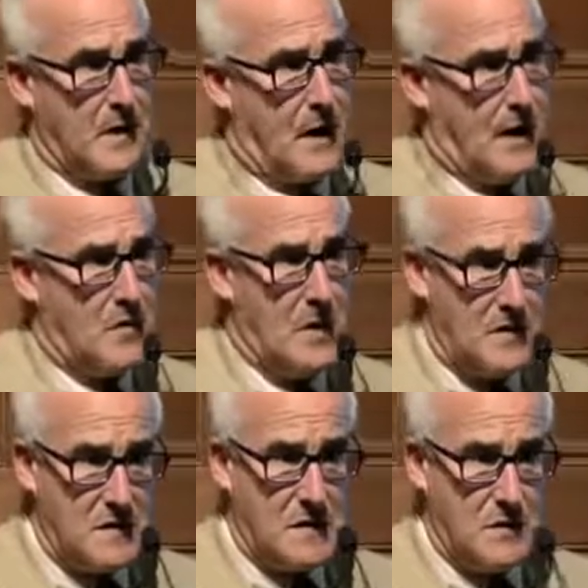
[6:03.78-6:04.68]
And among
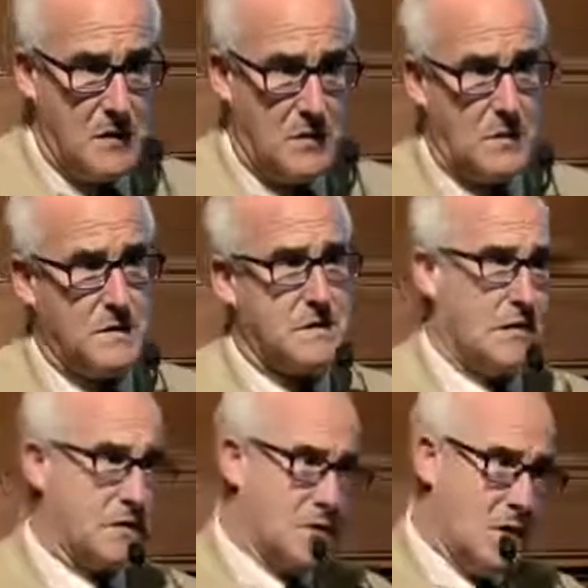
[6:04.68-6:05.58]
the Sea Peoples,
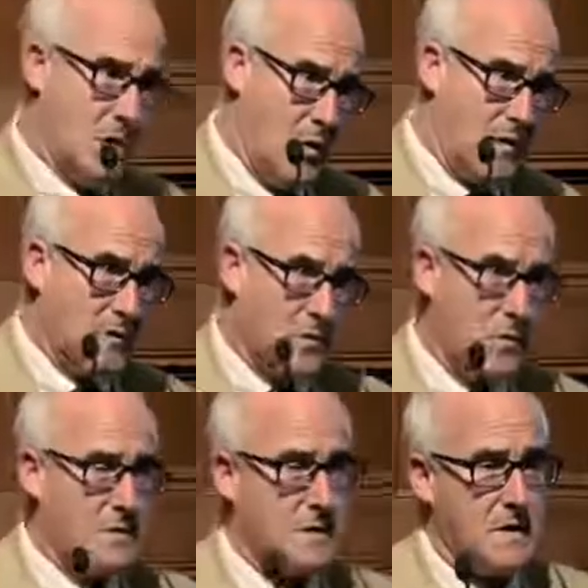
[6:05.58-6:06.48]
there's one of the
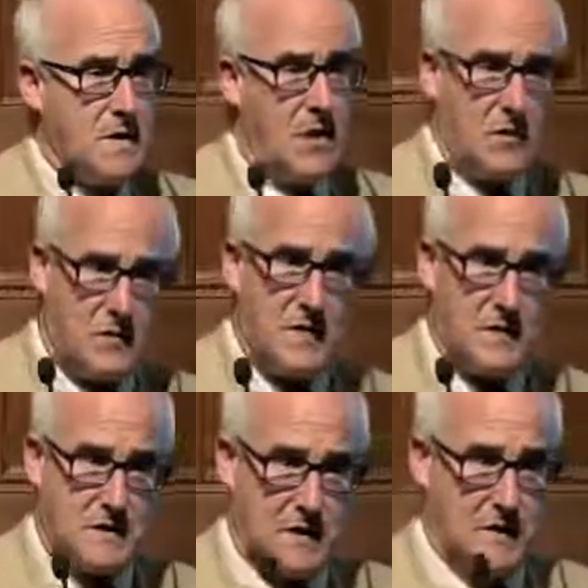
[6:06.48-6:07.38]
groups are the
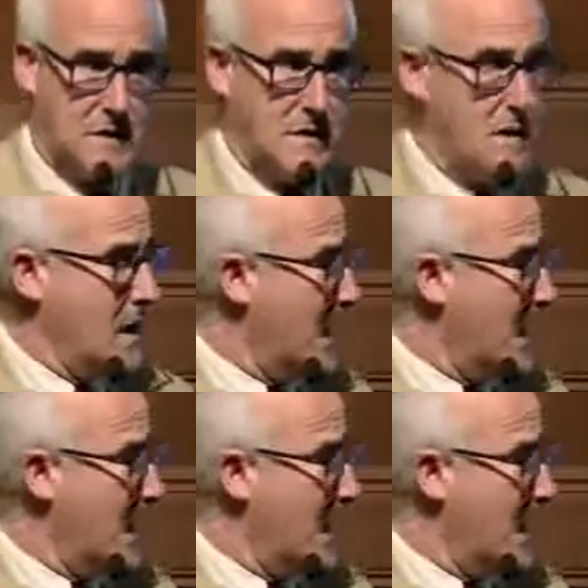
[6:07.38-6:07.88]
Philistines.